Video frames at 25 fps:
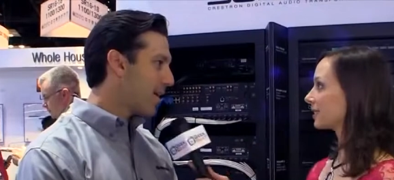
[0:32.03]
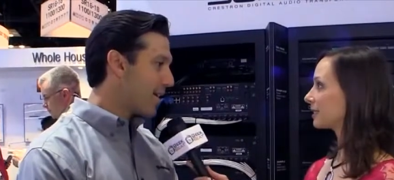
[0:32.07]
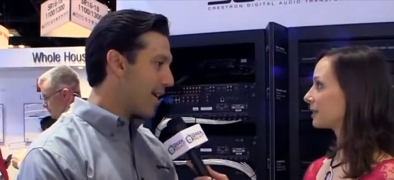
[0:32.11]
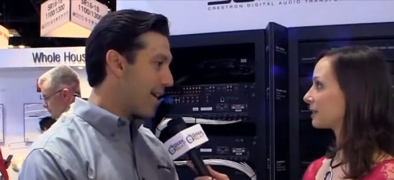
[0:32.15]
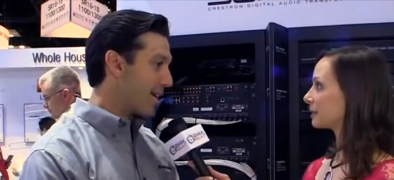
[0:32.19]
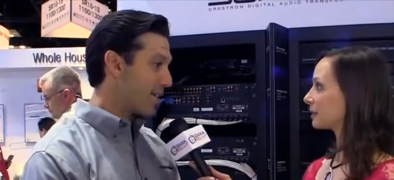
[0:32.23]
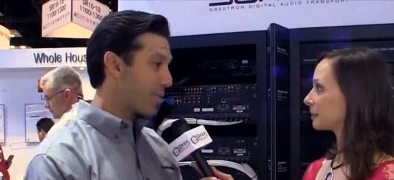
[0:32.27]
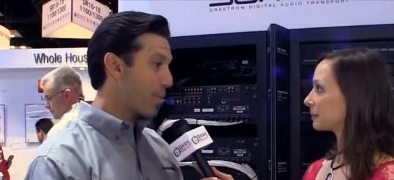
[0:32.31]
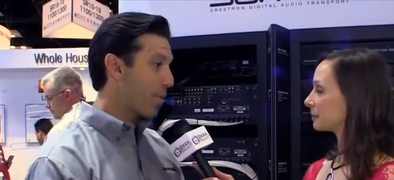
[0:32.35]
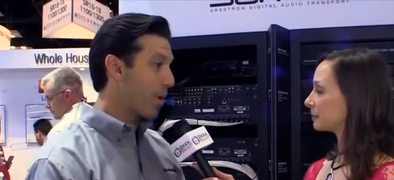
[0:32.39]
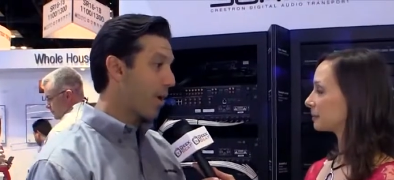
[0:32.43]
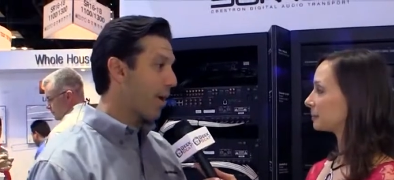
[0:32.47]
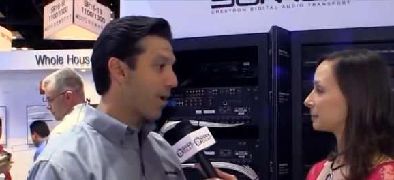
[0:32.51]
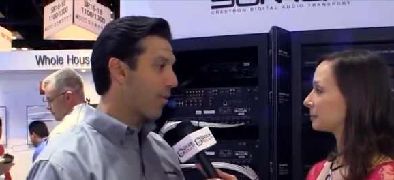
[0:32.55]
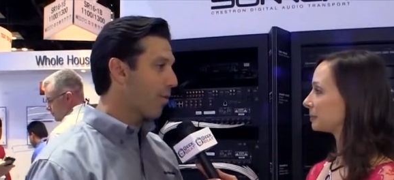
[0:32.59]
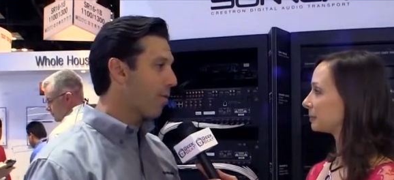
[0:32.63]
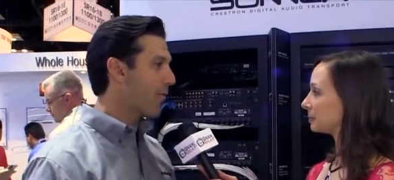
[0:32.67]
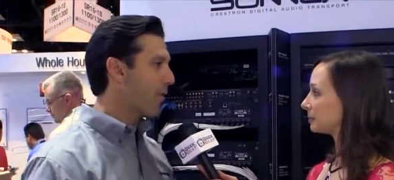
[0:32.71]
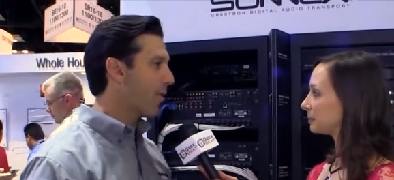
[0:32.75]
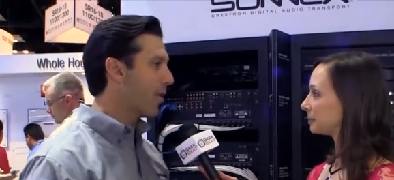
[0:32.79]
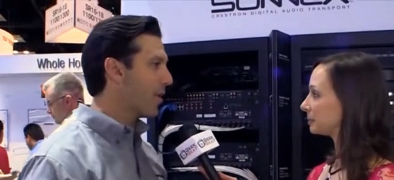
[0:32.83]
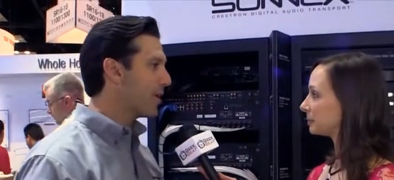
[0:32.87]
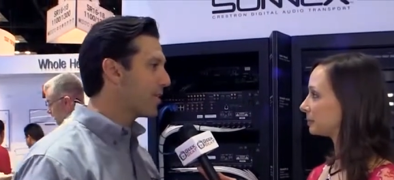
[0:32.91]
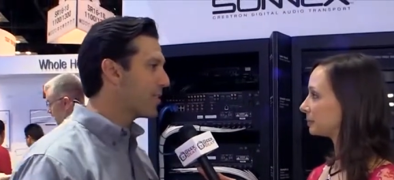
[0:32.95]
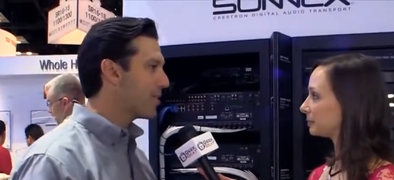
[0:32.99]
Speaker 1: Yes, we are. We're
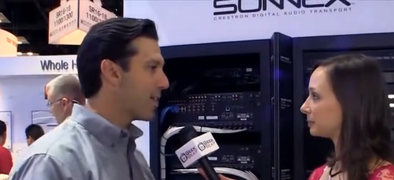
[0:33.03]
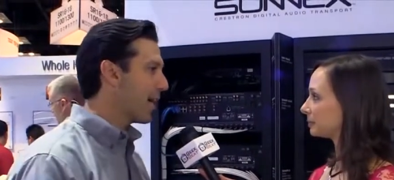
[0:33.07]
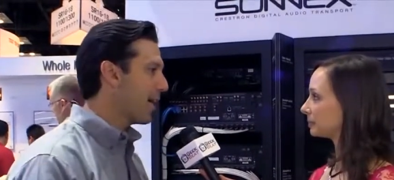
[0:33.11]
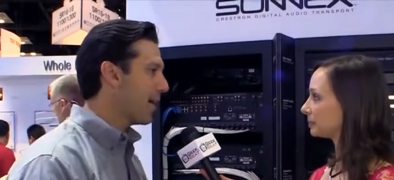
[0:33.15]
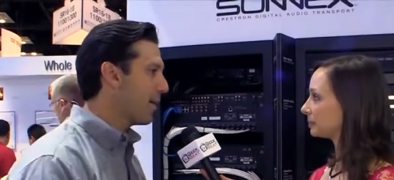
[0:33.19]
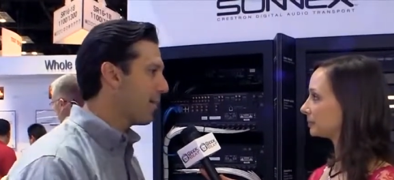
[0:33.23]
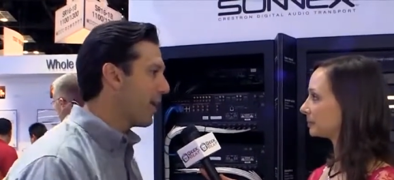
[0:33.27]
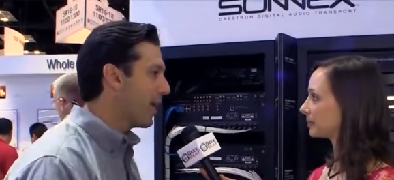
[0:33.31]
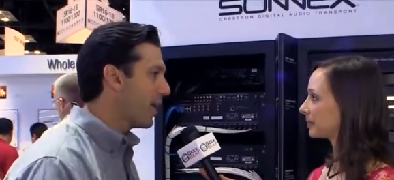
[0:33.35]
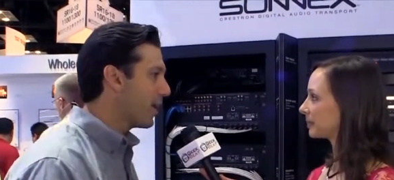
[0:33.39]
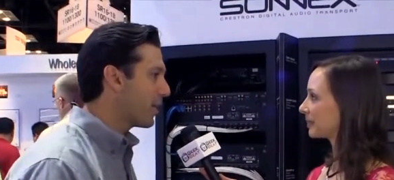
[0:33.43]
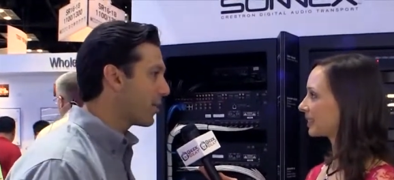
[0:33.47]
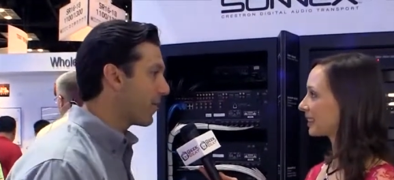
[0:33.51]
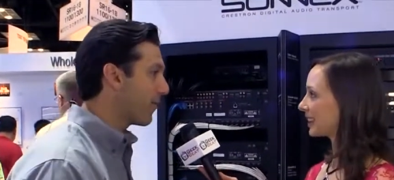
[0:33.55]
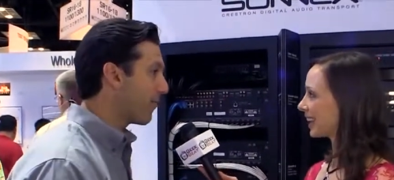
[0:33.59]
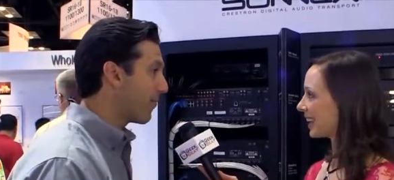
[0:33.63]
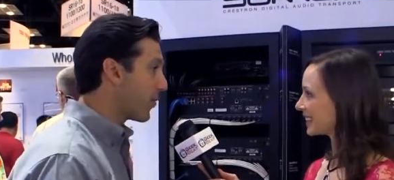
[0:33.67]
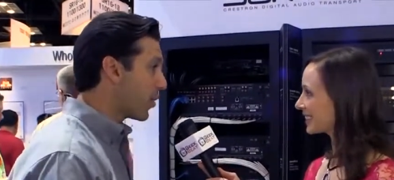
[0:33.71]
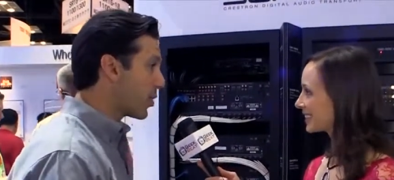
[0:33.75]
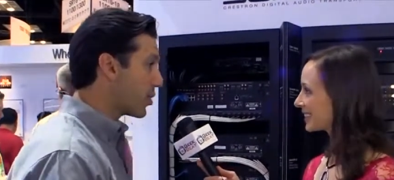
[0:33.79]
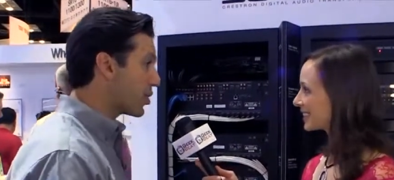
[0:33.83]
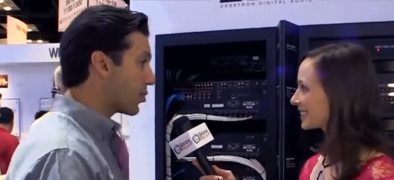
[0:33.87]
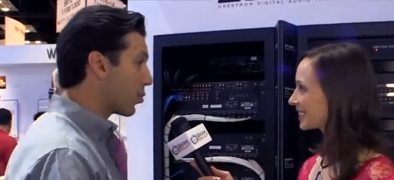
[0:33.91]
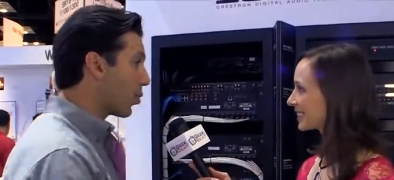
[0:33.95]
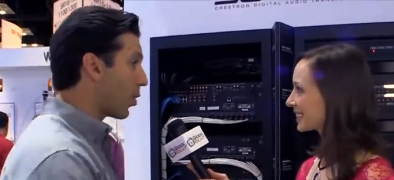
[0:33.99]
very excited about it. The
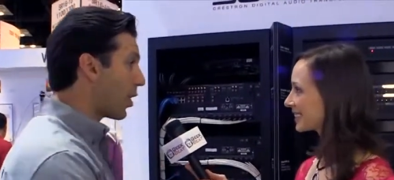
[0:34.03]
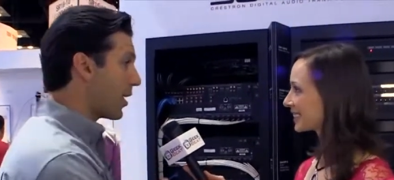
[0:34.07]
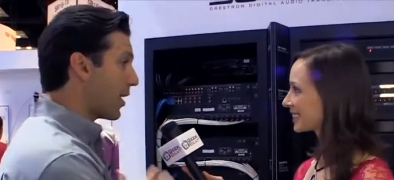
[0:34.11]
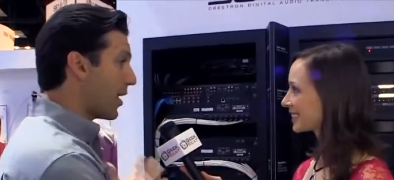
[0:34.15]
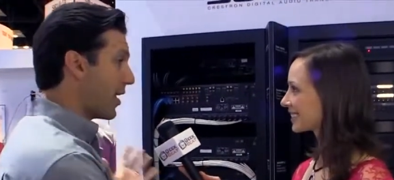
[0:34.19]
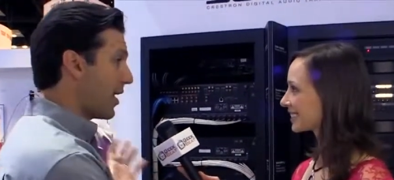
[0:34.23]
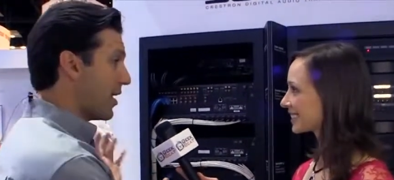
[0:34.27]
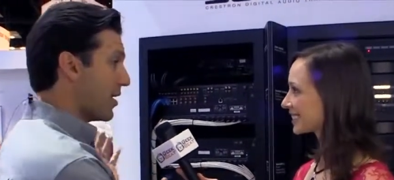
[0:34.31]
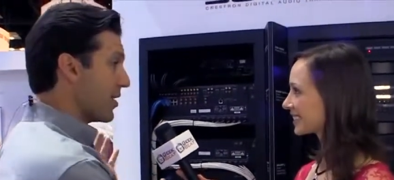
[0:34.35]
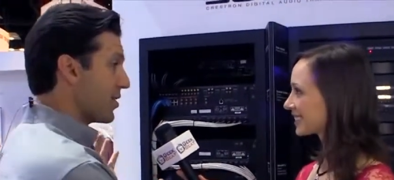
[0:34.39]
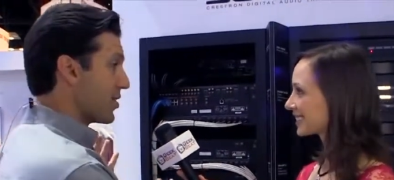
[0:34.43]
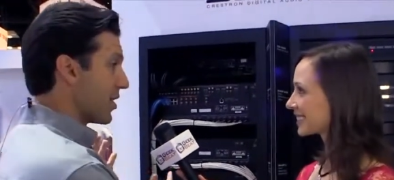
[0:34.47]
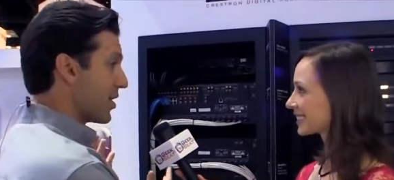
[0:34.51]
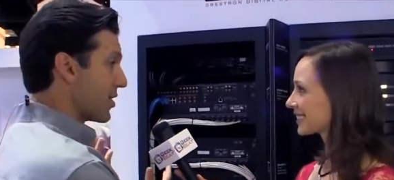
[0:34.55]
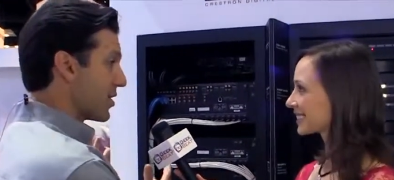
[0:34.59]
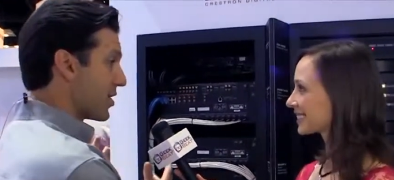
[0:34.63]
first one is